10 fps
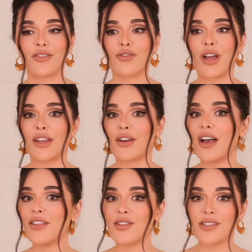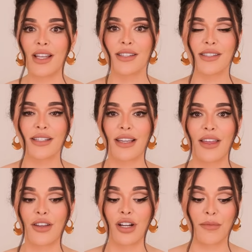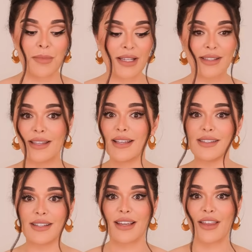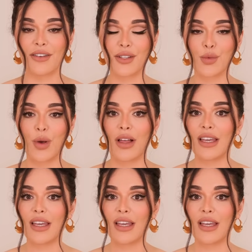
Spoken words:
try your other scents together, mix these together as well.